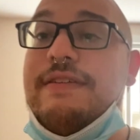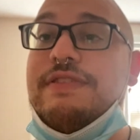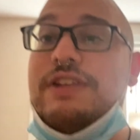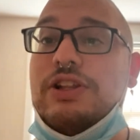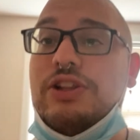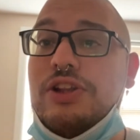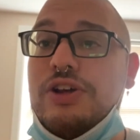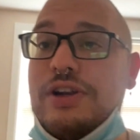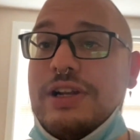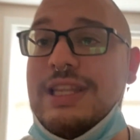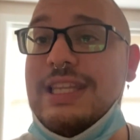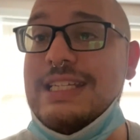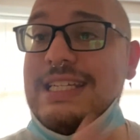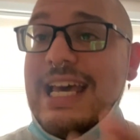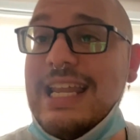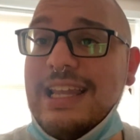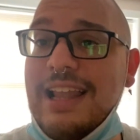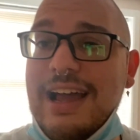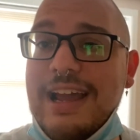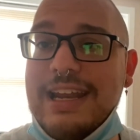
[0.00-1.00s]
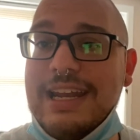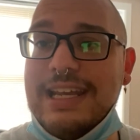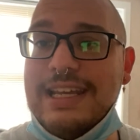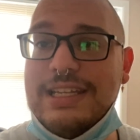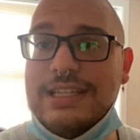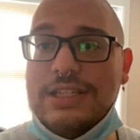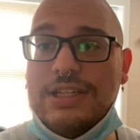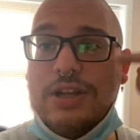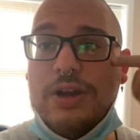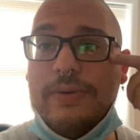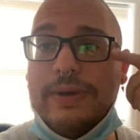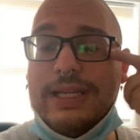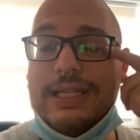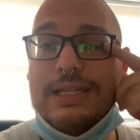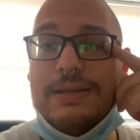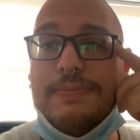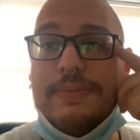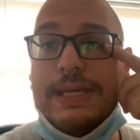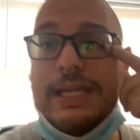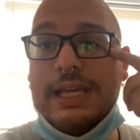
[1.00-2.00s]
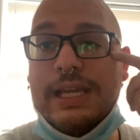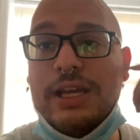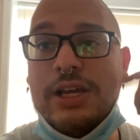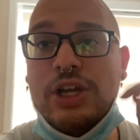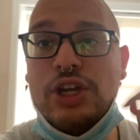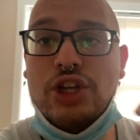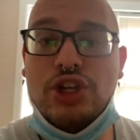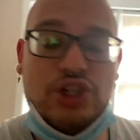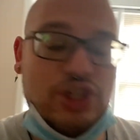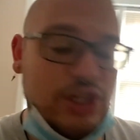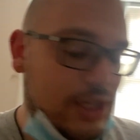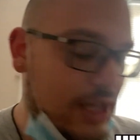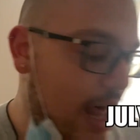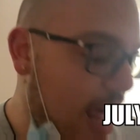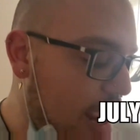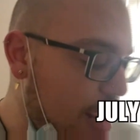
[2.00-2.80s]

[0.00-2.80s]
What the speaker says: look, the deadline is going to be July